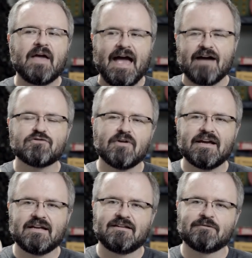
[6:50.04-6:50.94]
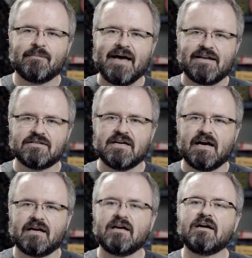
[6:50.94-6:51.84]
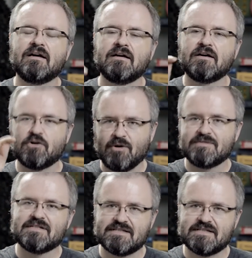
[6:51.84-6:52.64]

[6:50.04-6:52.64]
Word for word: after I get done with Battletech, Crimson